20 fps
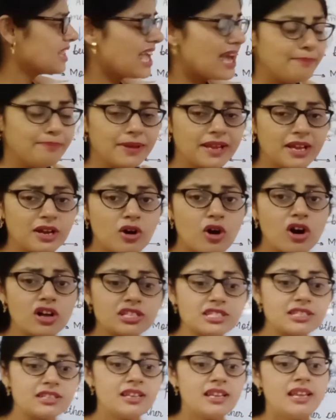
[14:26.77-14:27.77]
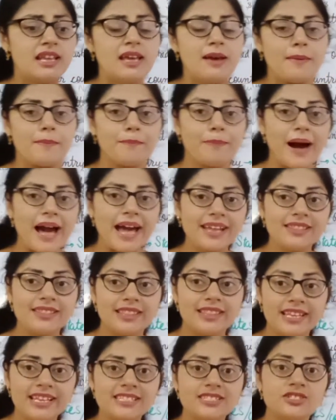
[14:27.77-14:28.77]
And because by
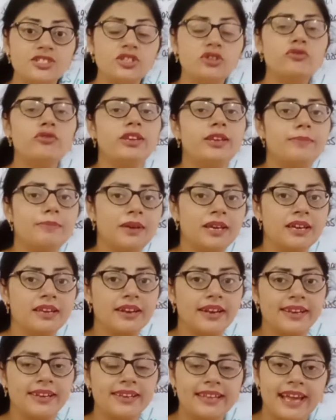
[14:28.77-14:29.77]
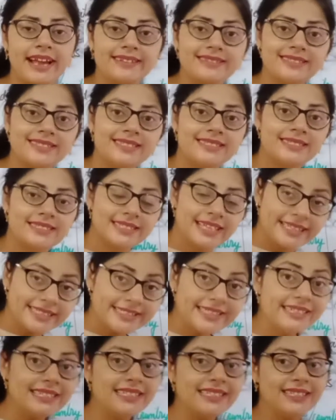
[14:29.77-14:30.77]
these new immigrants get
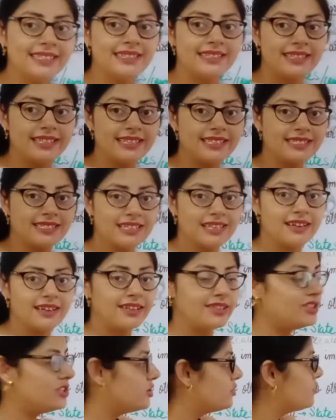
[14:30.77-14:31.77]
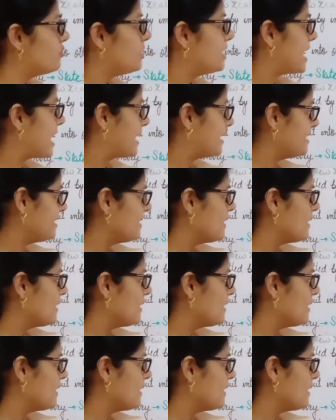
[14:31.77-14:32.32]
settled in these new land,